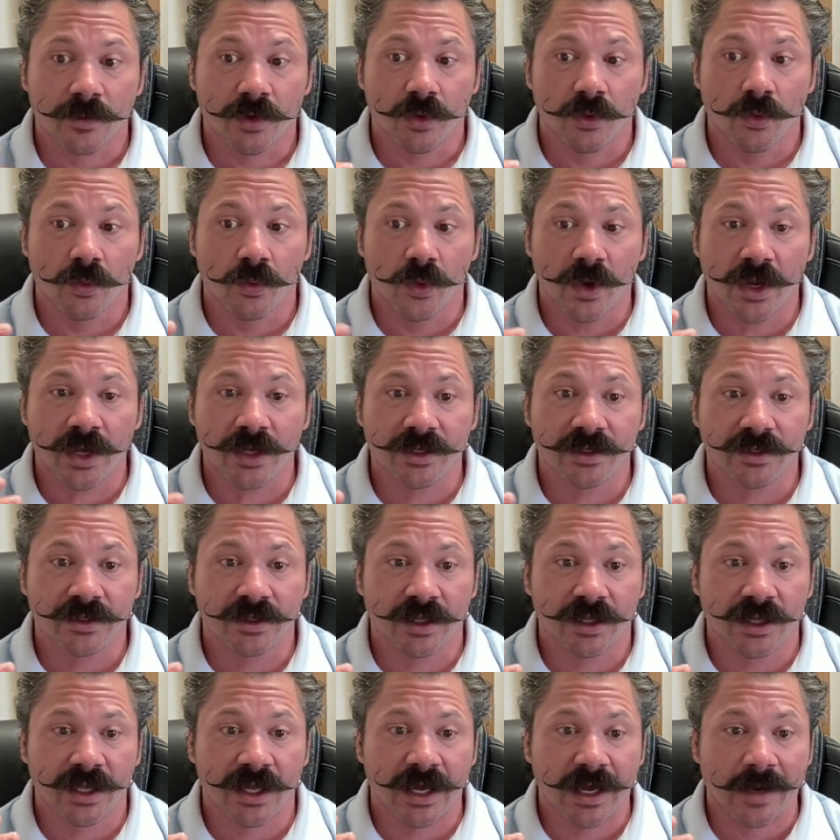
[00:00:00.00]
when
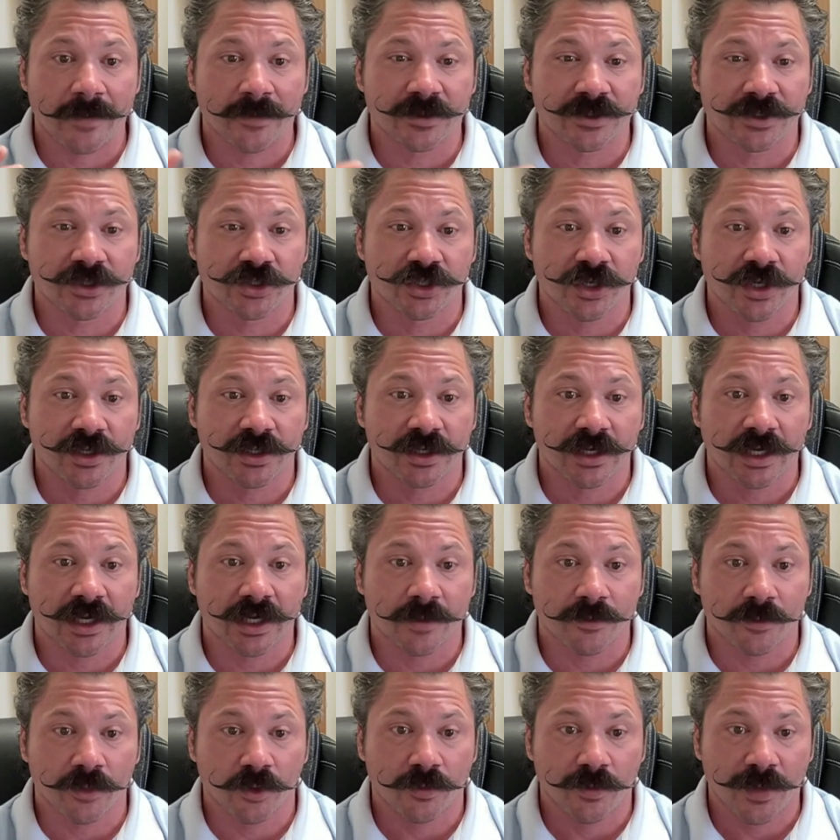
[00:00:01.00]
that happens is you have to kind
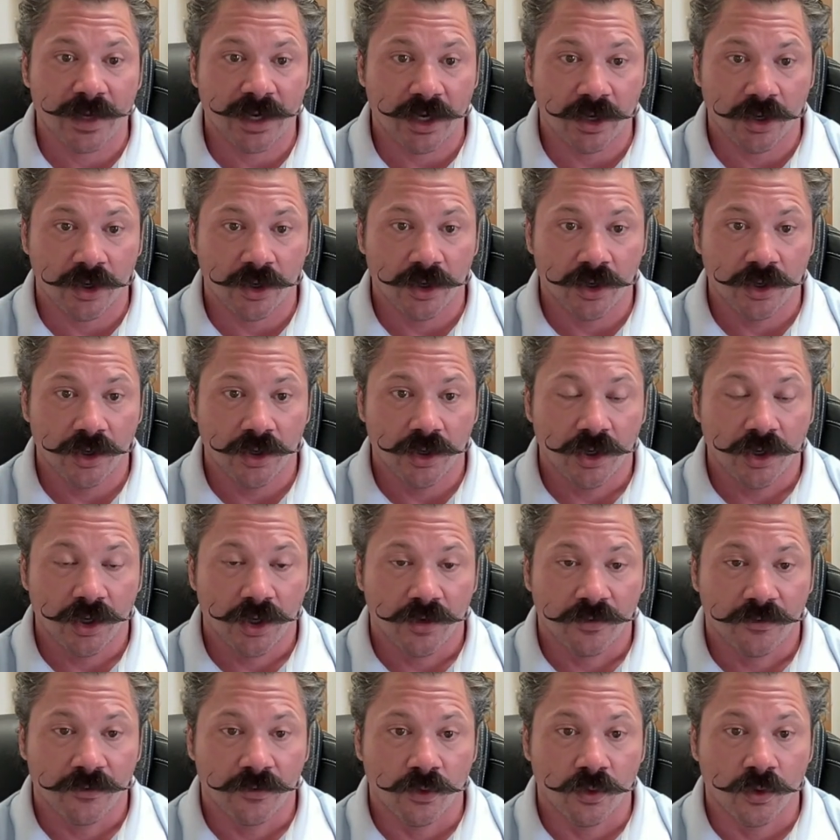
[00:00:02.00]
of prepare
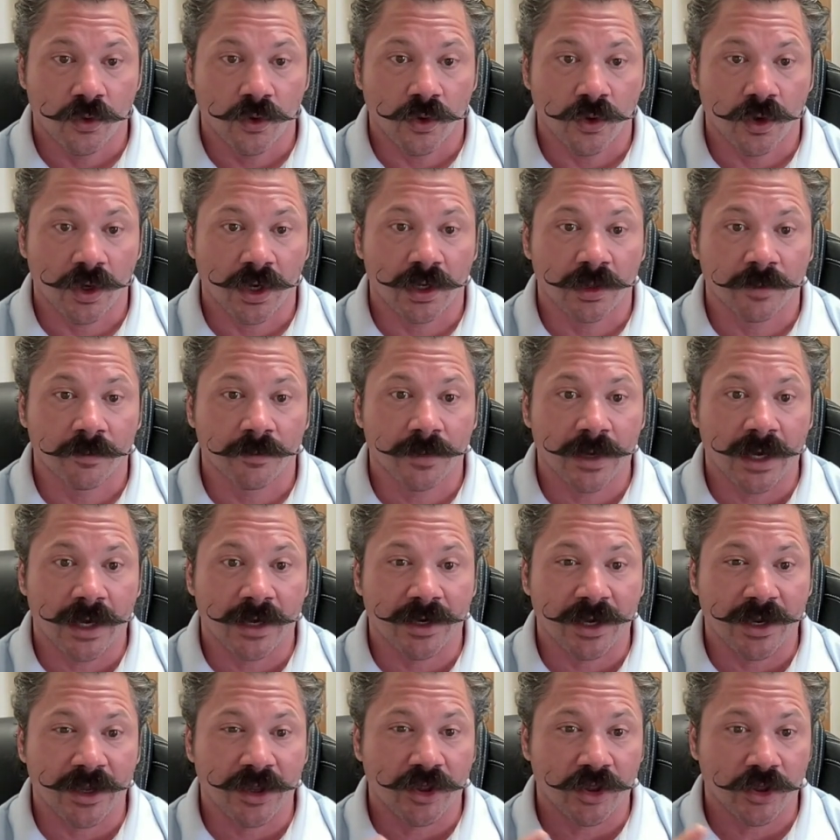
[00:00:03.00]
for
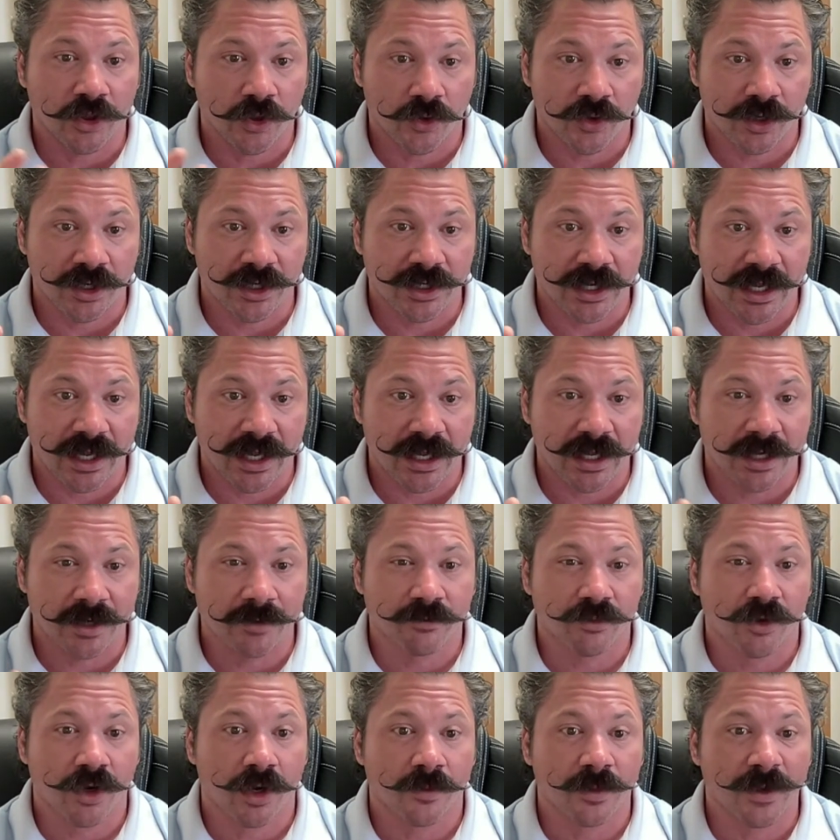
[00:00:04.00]
about a 30-day,
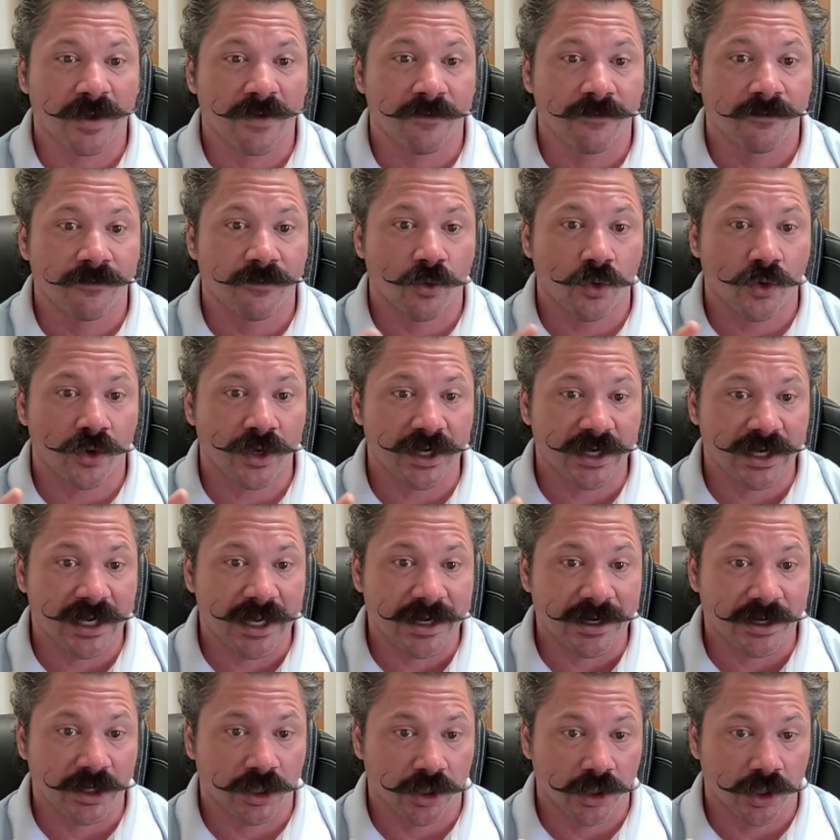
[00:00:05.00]
probably a
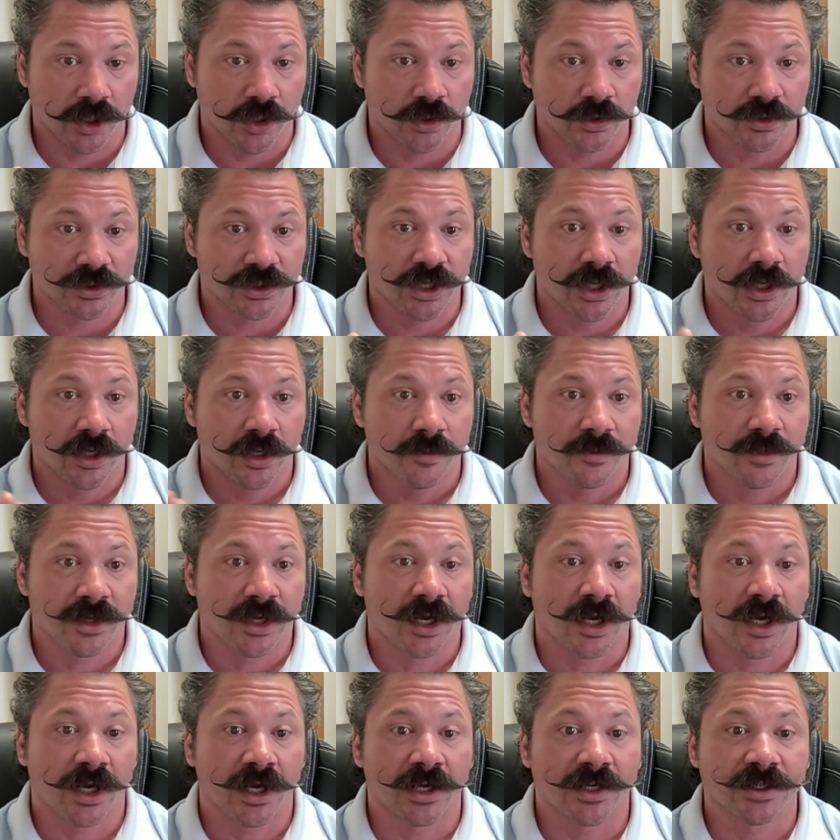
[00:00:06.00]
40-day close,
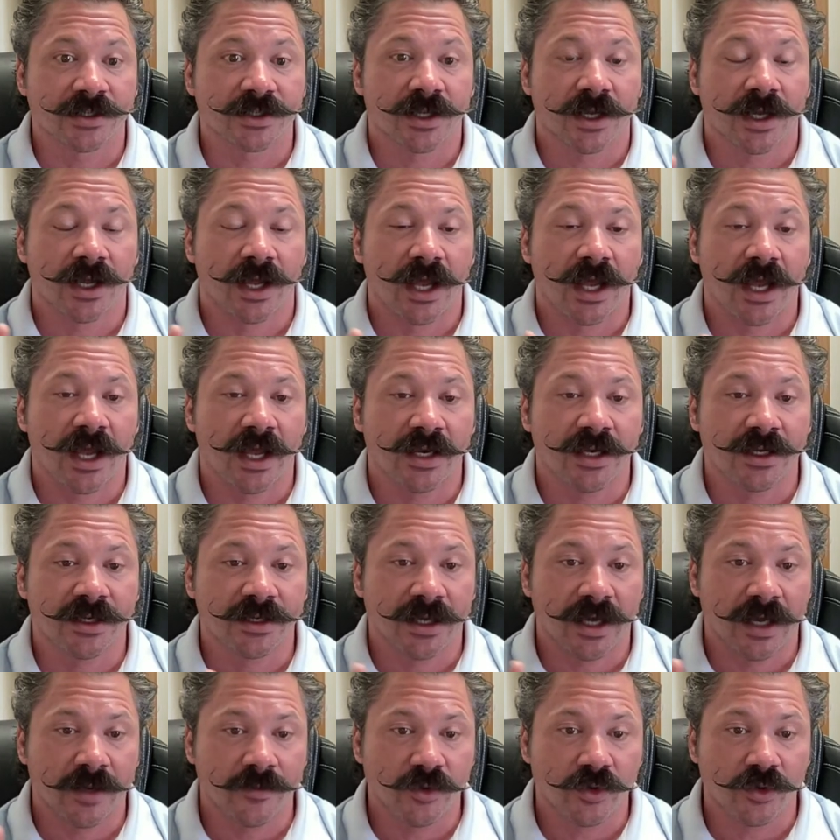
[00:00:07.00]
because
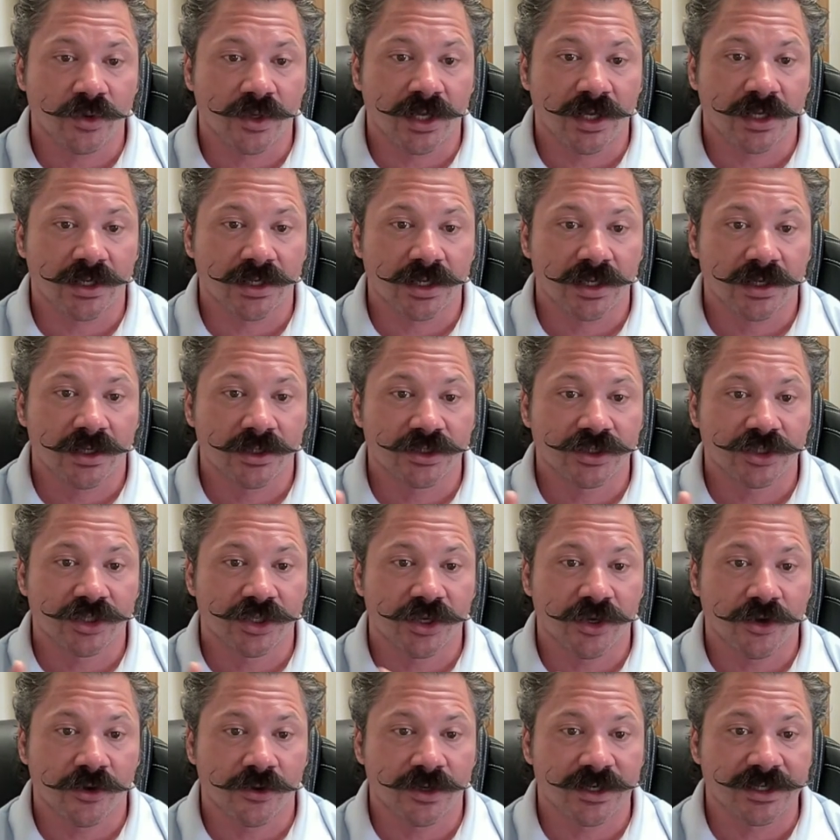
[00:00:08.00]
anytime you get
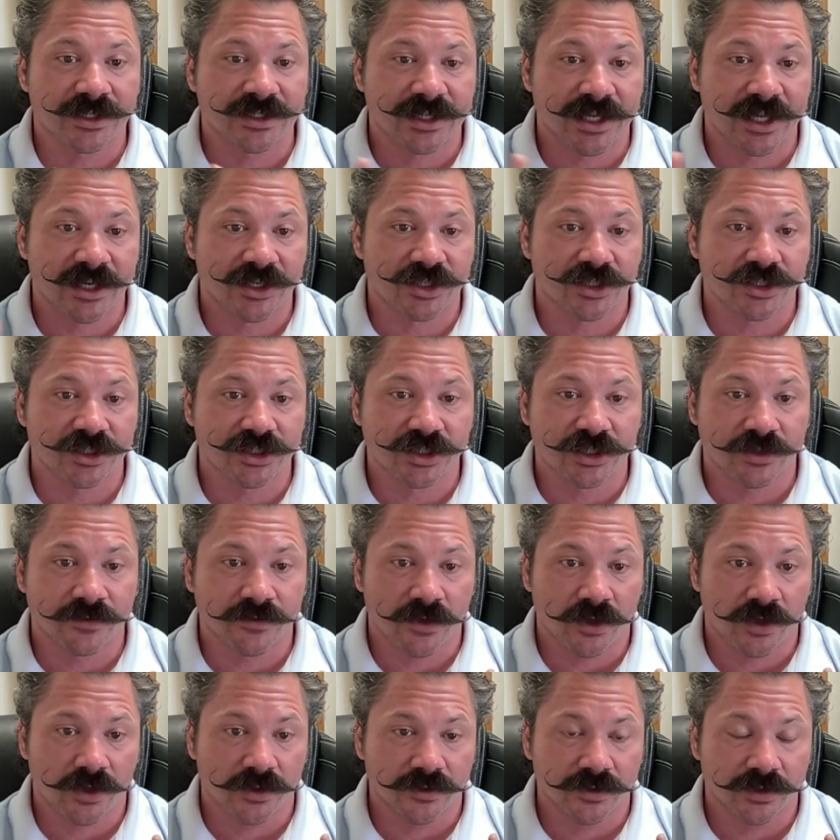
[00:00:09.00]
securitizations
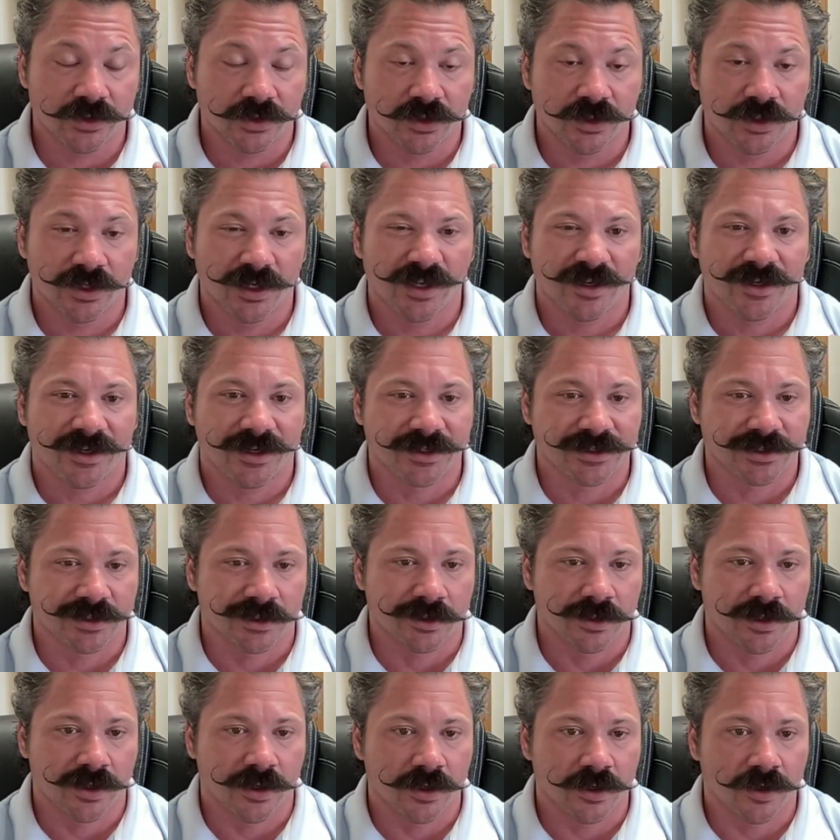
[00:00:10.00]
involved, it's a
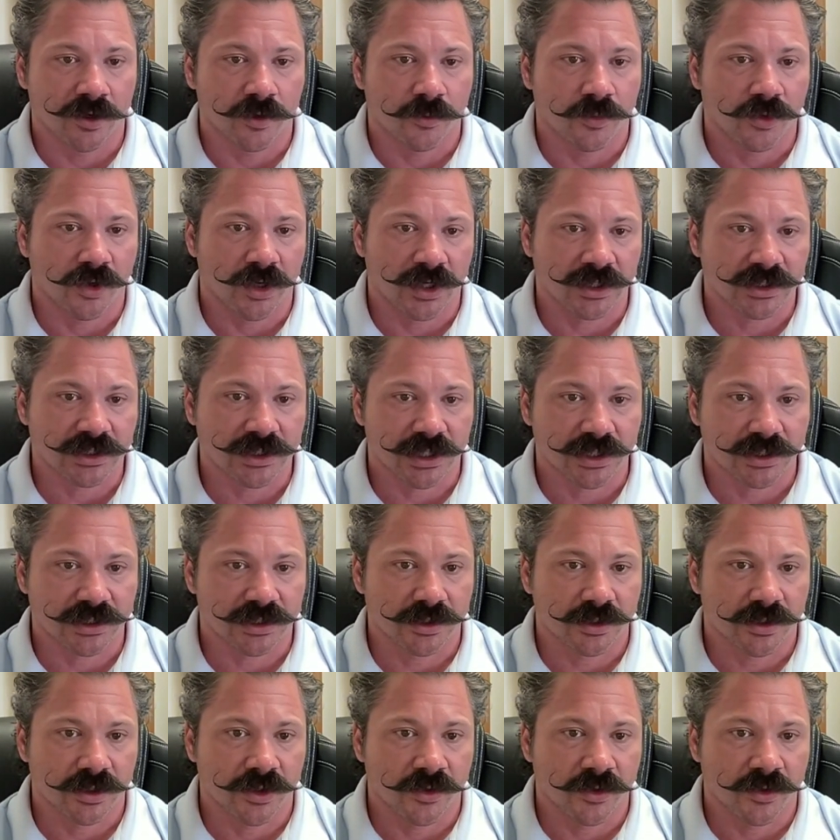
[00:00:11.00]
longer process.